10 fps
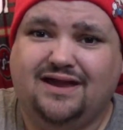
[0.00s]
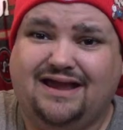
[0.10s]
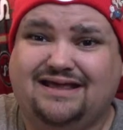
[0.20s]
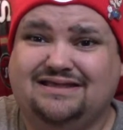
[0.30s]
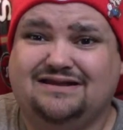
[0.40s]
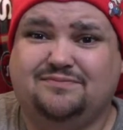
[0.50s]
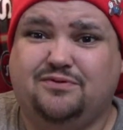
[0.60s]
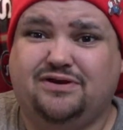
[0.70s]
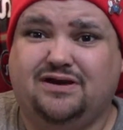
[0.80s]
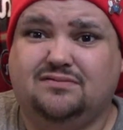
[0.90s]
And I'd like to
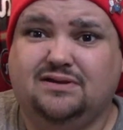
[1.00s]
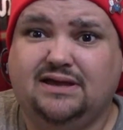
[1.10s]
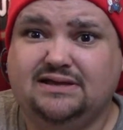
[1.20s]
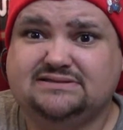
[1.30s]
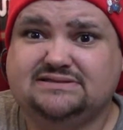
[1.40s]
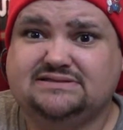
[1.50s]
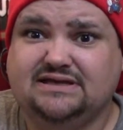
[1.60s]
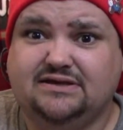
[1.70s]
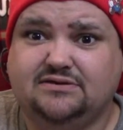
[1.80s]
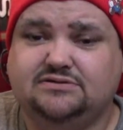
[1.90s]
point out, it's
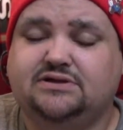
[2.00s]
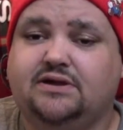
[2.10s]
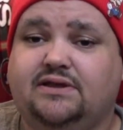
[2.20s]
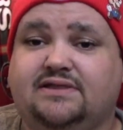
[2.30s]
sealed.